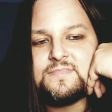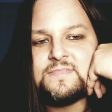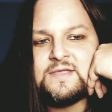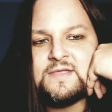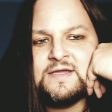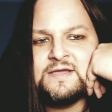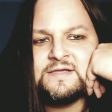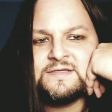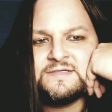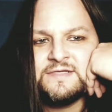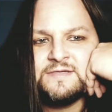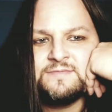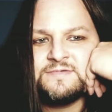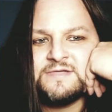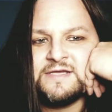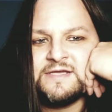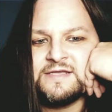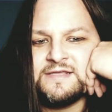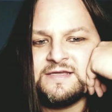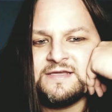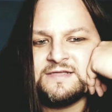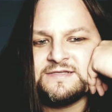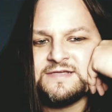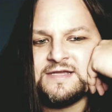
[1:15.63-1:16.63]
It seems like
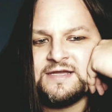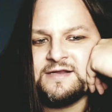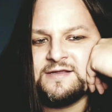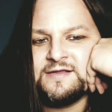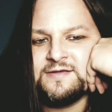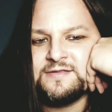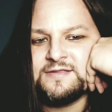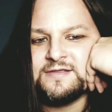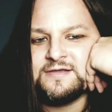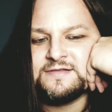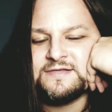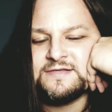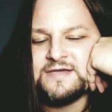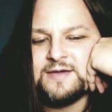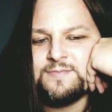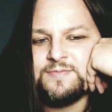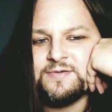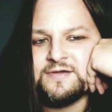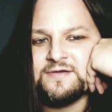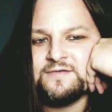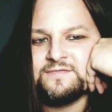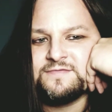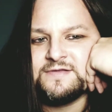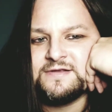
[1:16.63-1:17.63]
that's kind of the
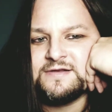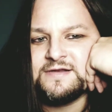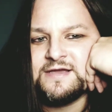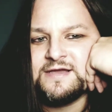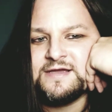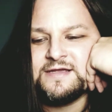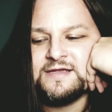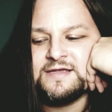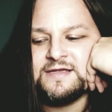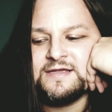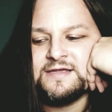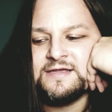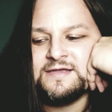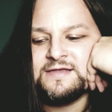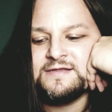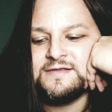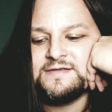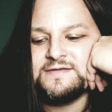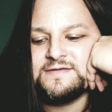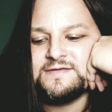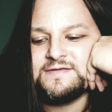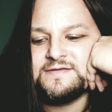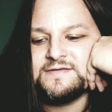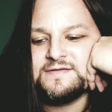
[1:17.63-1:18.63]
topic of tonight
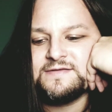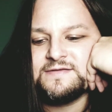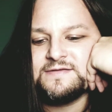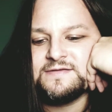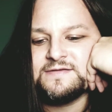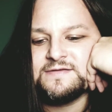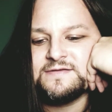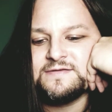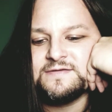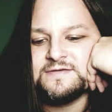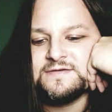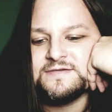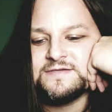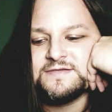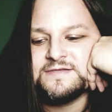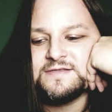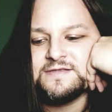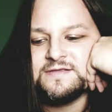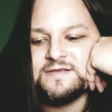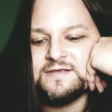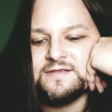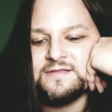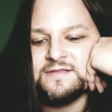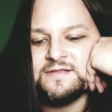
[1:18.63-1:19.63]
is just
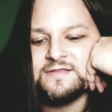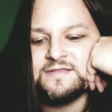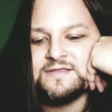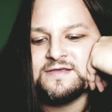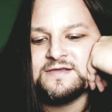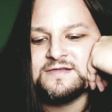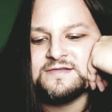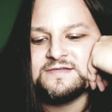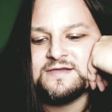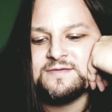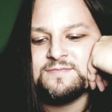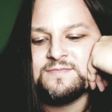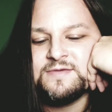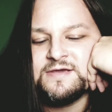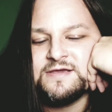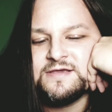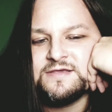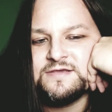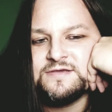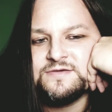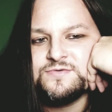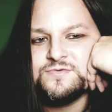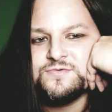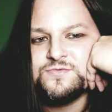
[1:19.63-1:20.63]
the, the things that make
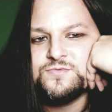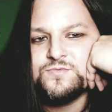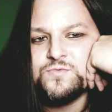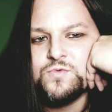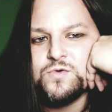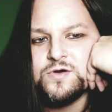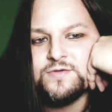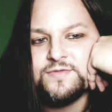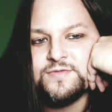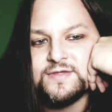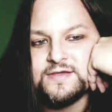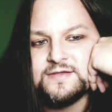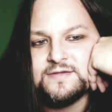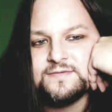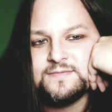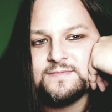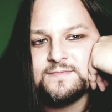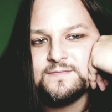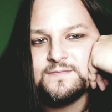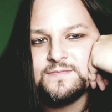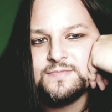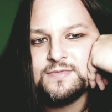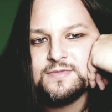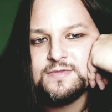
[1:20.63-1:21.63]
you worthy
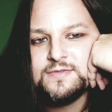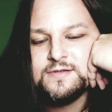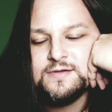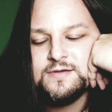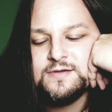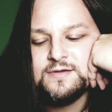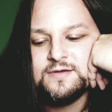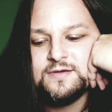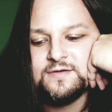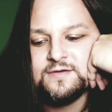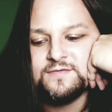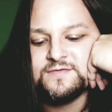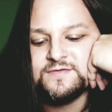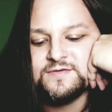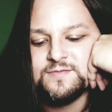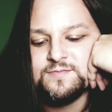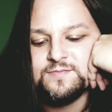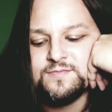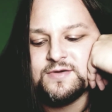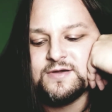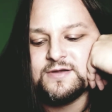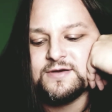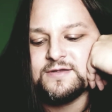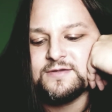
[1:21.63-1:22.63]
of
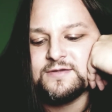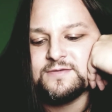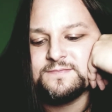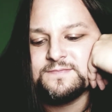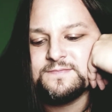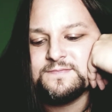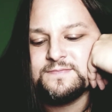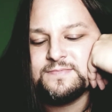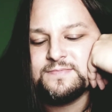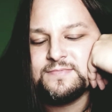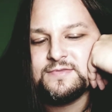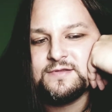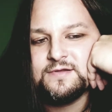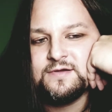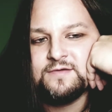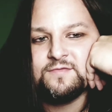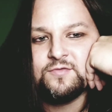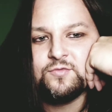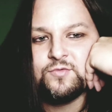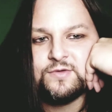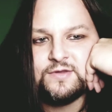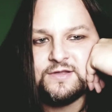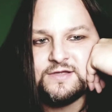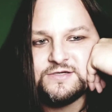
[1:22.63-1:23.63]
somebody, of a
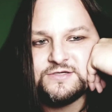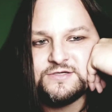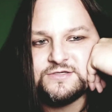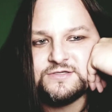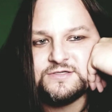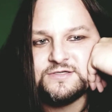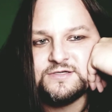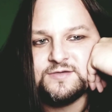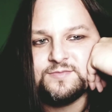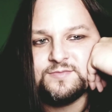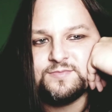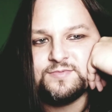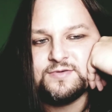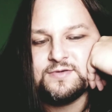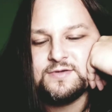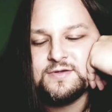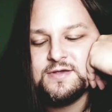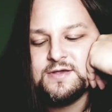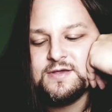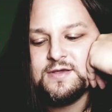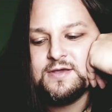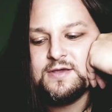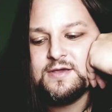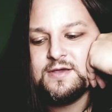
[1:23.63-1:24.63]
relationship,
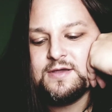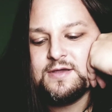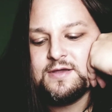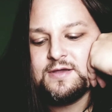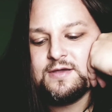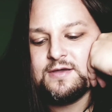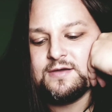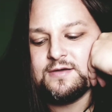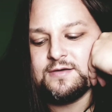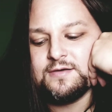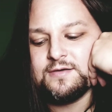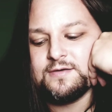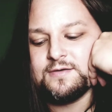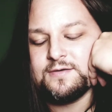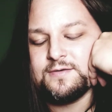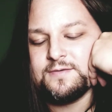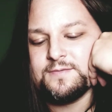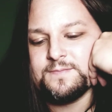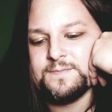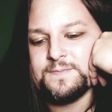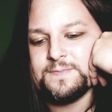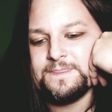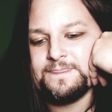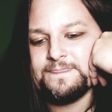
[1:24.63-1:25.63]

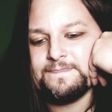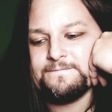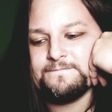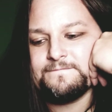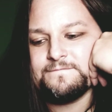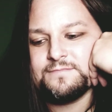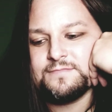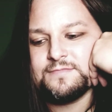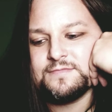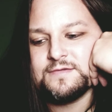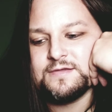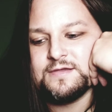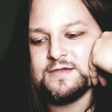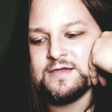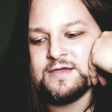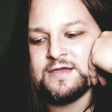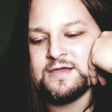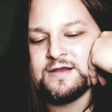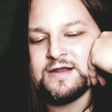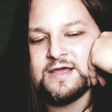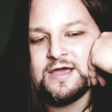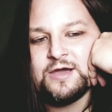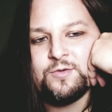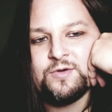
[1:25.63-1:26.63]
um,
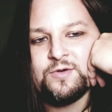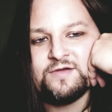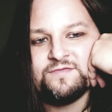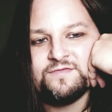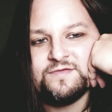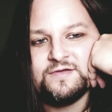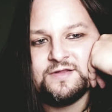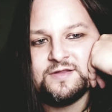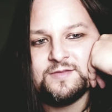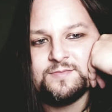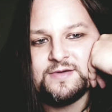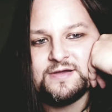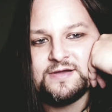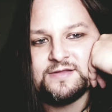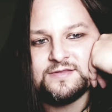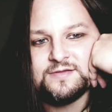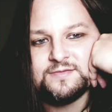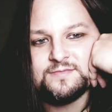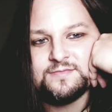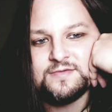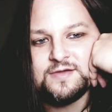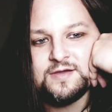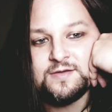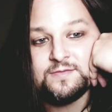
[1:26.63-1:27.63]
and how I feel about
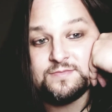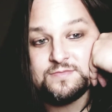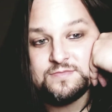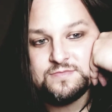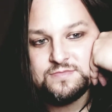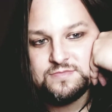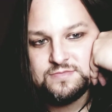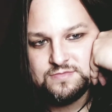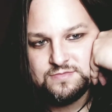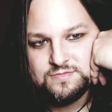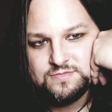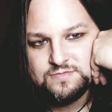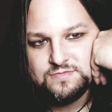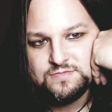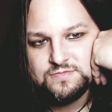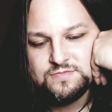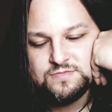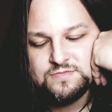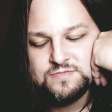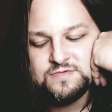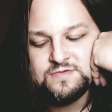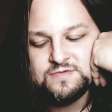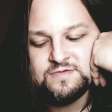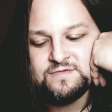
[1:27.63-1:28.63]
them
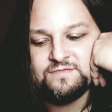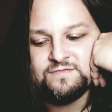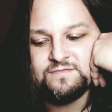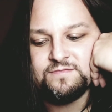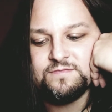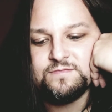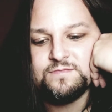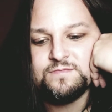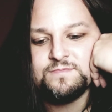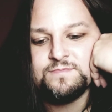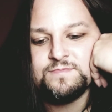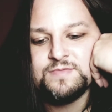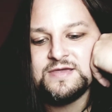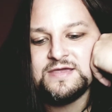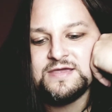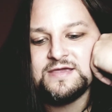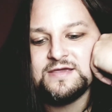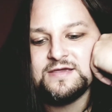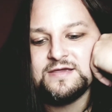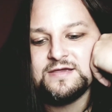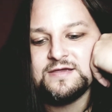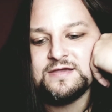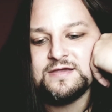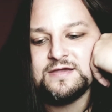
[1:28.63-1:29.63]
and uh,
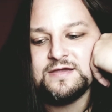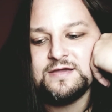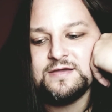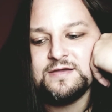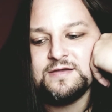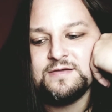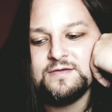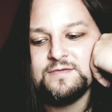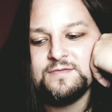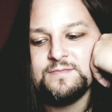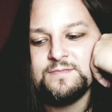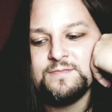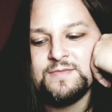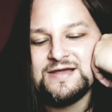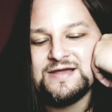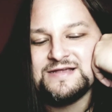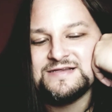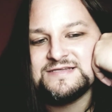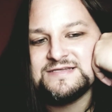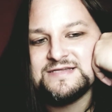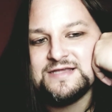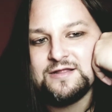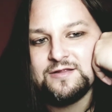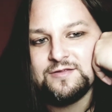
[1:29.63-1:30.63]
being
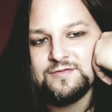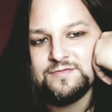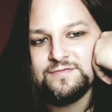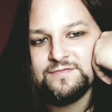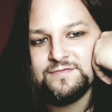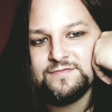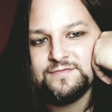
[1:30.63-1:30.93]
myself